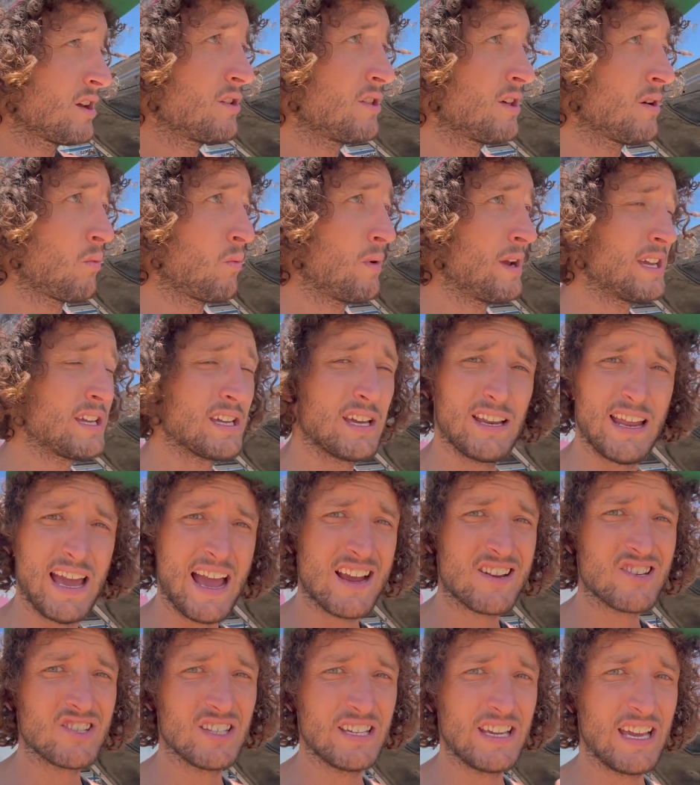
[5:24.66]
that we can
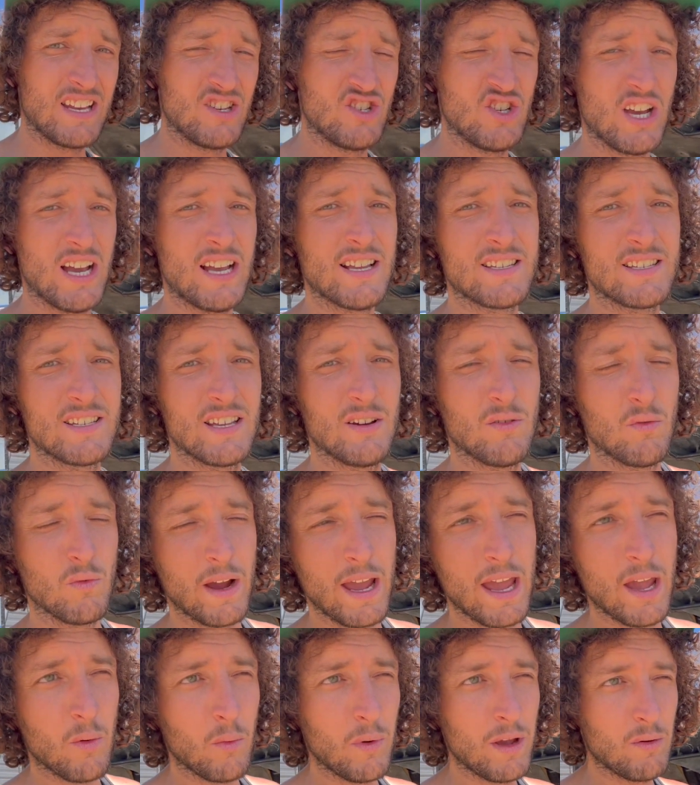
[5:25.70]
actually adjust
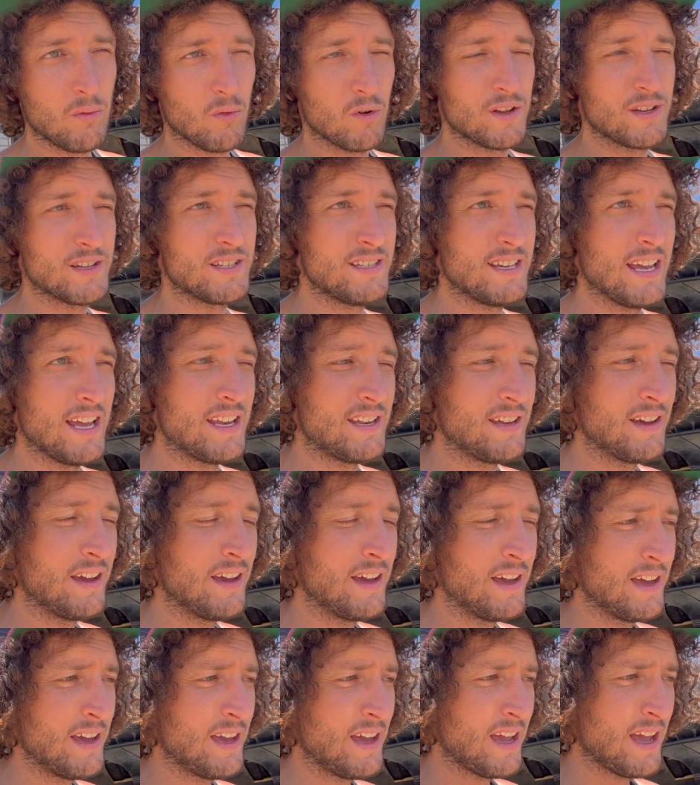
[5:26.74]
where we want to set
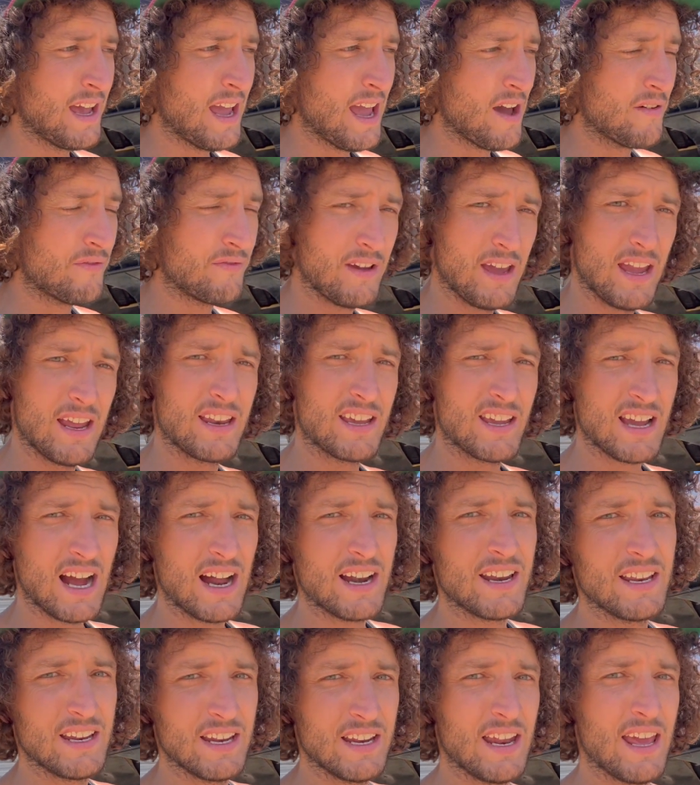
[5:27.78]
our fan to
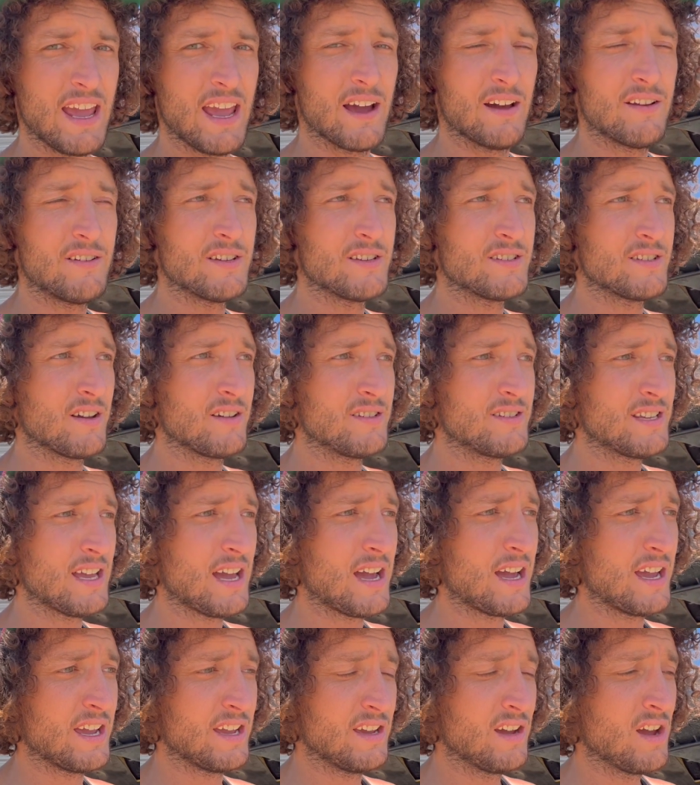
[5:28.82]
cut in and out. So
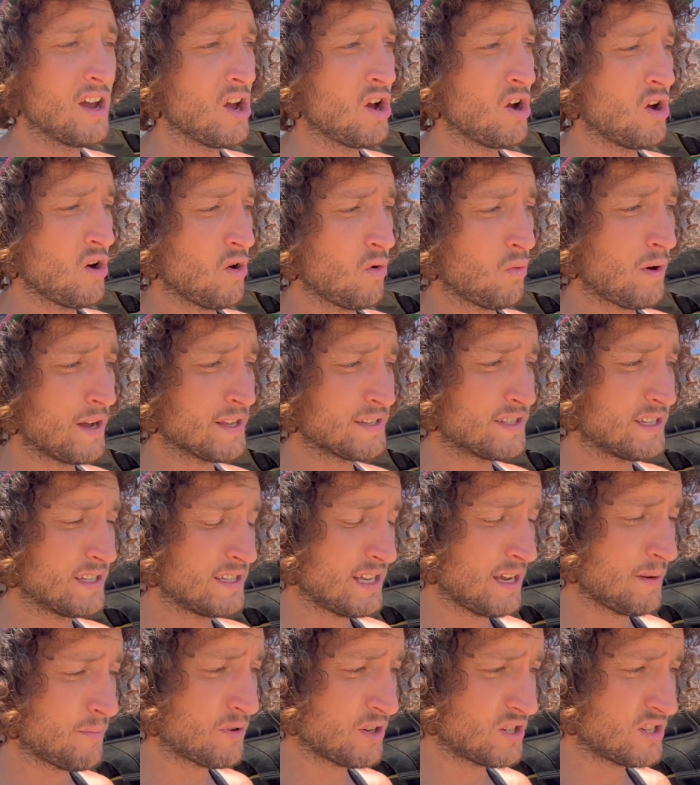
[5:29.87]
say once the
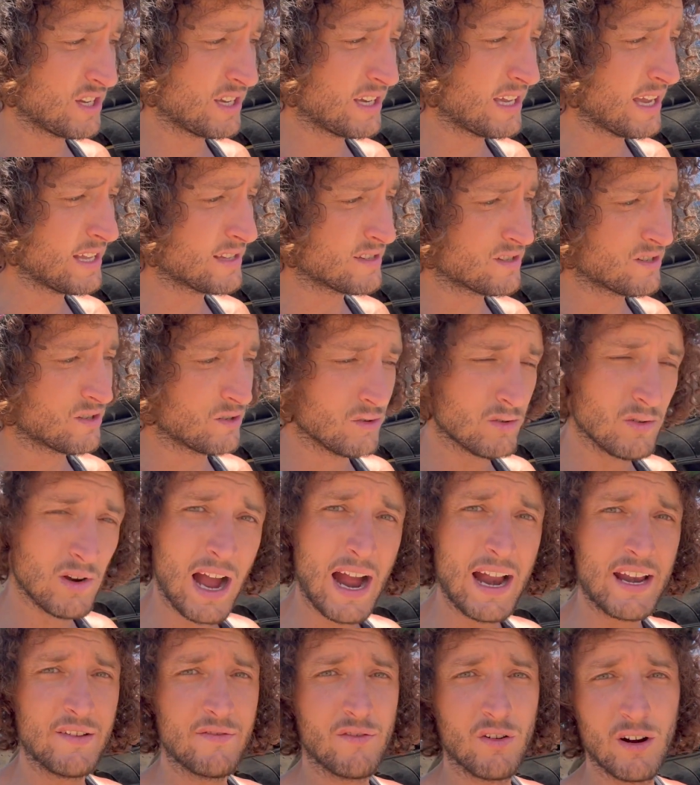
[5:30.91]
temperature gets to
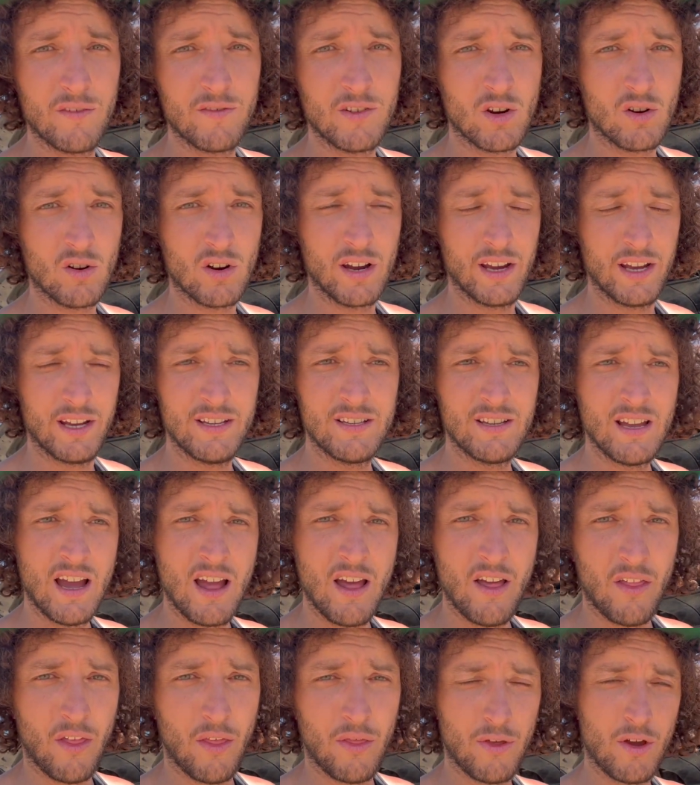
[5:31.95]
85 degrees,
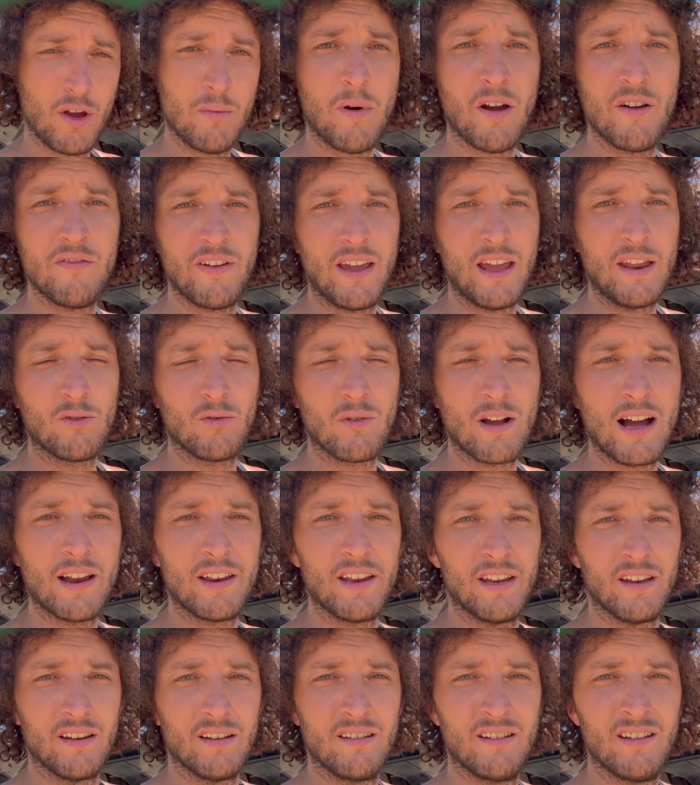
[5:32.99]
the thermo fan will cut
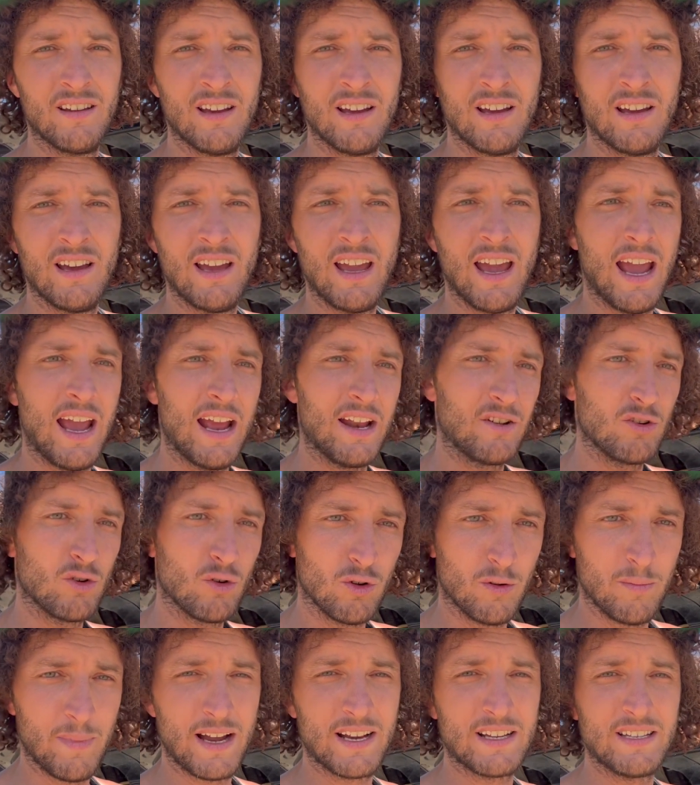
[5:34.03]
in and
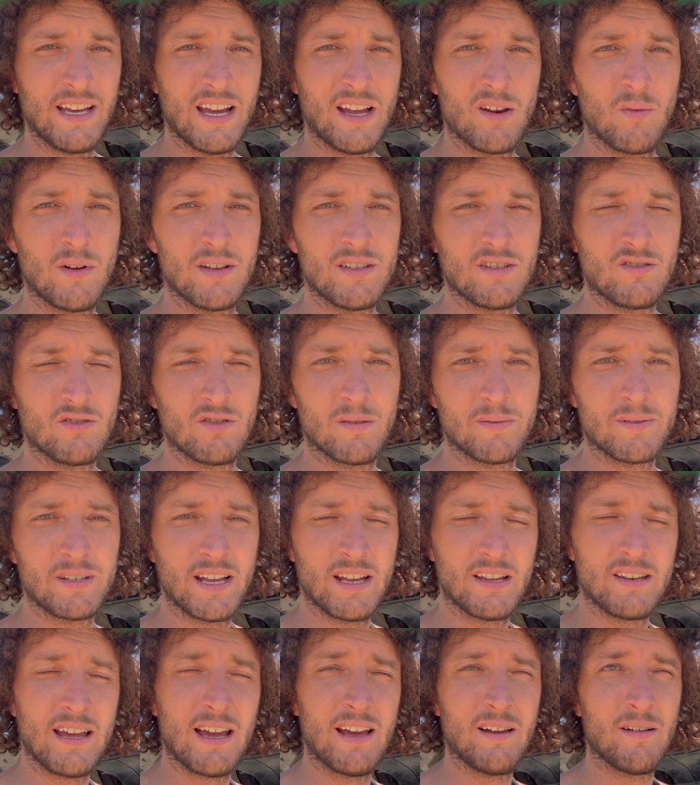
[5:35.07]
cool it back down. And once it drops
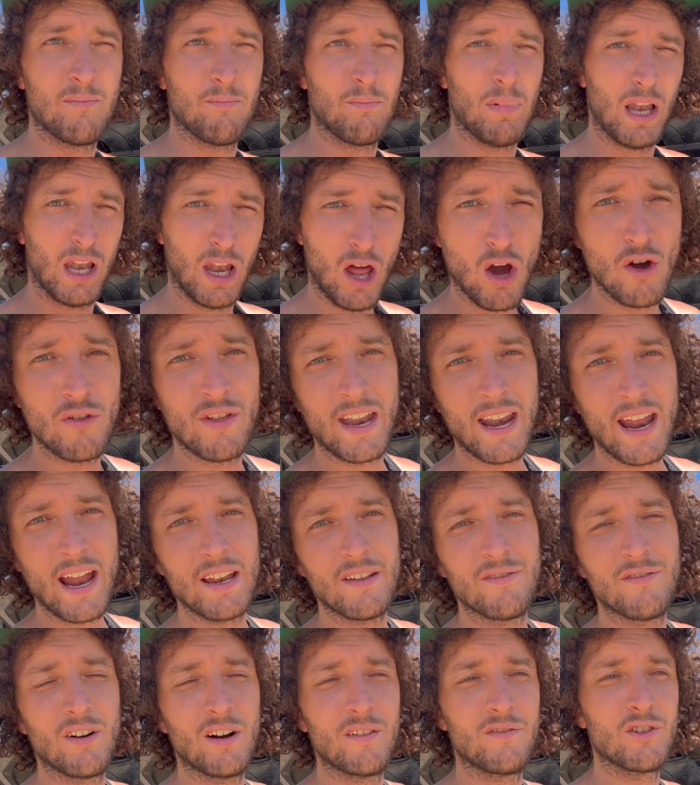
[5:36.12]
down to below that
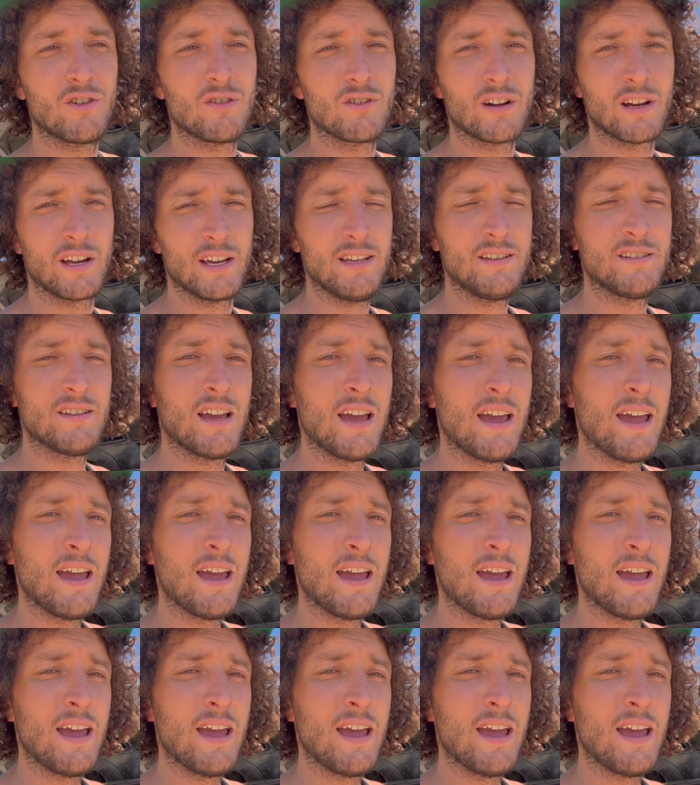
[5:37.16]
85 degrees,